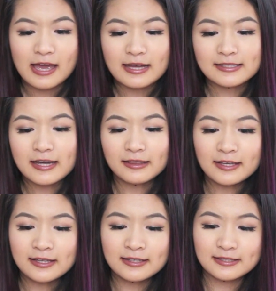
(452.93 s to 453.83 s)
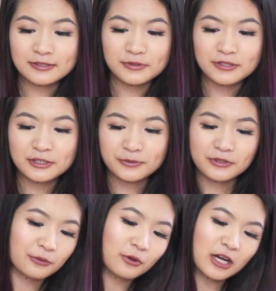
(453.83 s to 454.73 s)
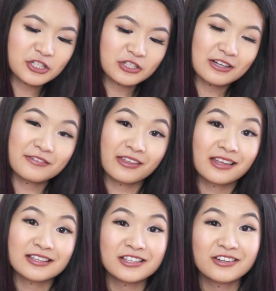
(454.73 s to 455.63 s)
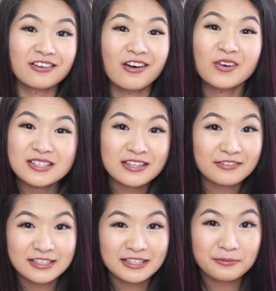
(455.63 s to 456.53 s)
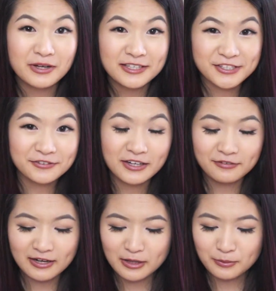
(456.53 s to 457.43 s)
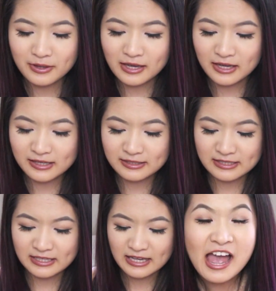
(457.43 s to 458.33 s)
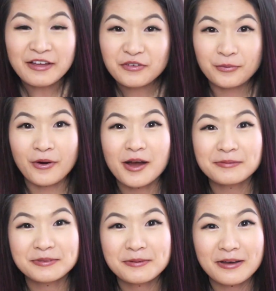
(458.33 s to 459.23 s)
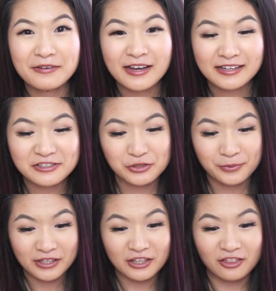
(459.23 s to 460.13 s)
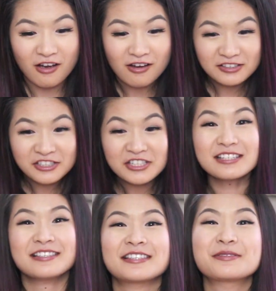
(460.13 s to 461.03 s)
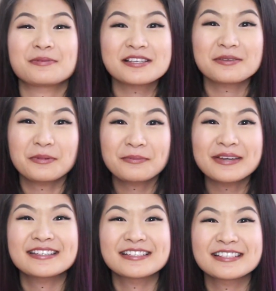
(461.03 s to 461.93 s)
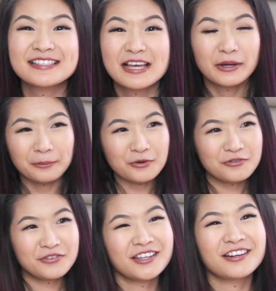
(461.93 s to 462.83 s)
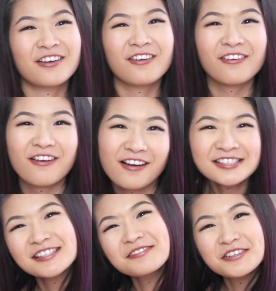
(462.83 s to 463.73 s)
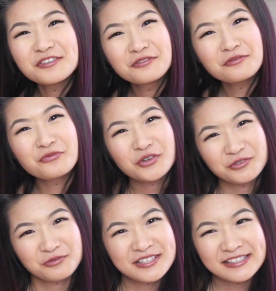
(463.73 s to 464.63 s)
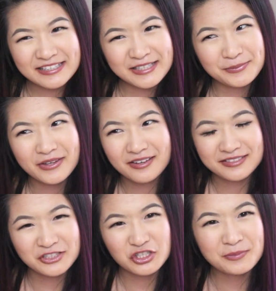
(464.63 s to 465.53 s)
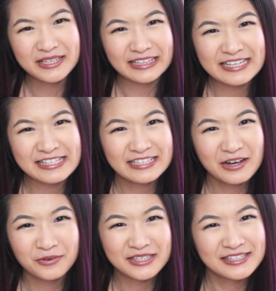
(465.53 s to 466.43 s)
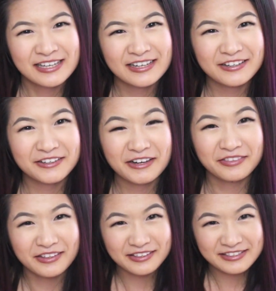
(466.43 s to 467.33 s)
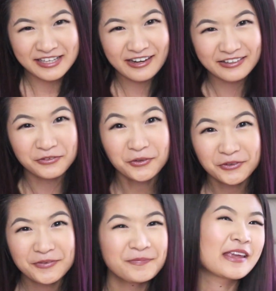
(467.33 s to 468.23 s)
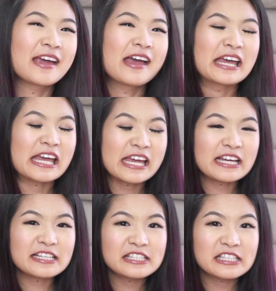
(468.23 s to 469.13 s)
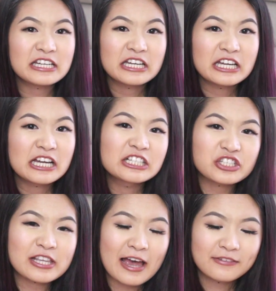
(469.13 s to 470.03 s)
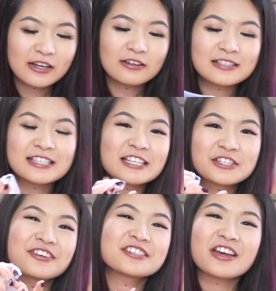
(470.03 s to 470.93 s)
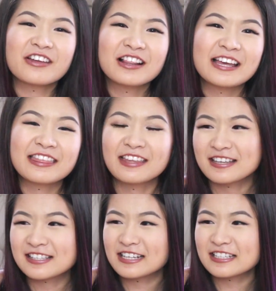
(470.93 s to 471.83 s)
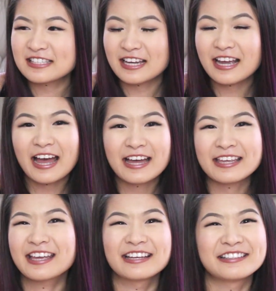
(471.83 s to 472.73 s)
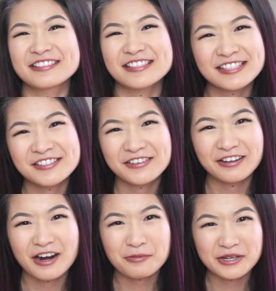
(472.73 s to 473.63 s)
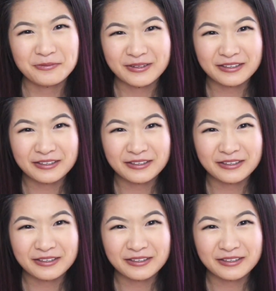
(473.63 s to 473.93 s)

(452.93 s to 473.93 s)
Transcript: And I like it because it's reusable, you can wash it and everything, so you don't always have to keep buying saran wrap. And I have a problem of kind of just pulling long sheets because I'm impatient, moving it across the room for reasons beyond just being lazy and not wanting to carry around the entire roll. And just having it all stick to each other like this, and it's like I can't use the saran wrap anymore.